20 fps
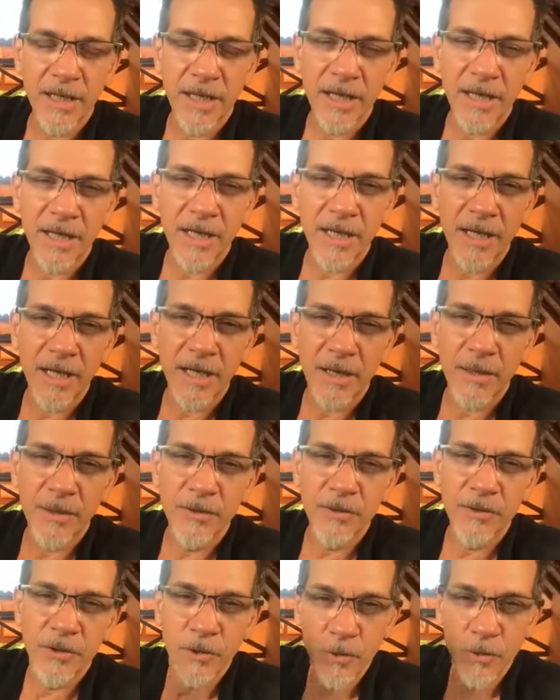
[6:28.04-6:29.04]
uh,
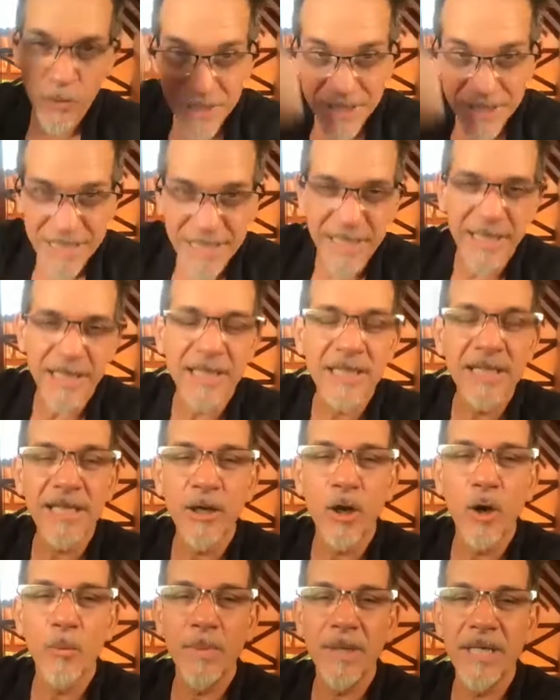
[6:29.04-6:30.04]
you'll see in
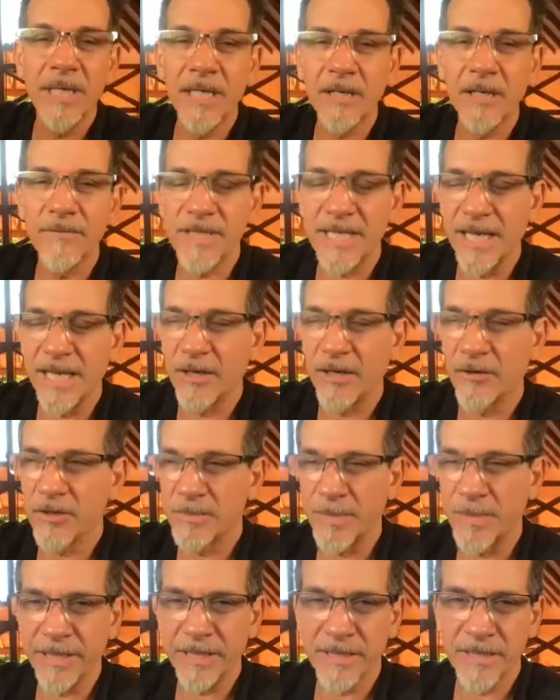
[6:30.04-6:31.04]
the opening of sacred
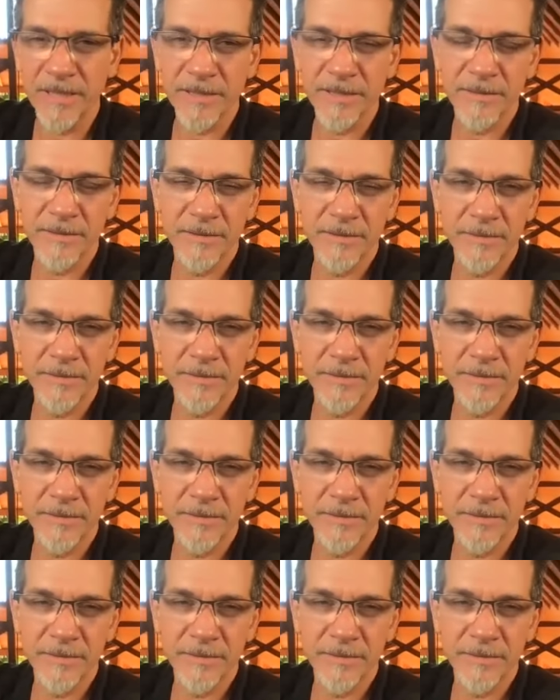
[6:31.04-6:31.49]
space.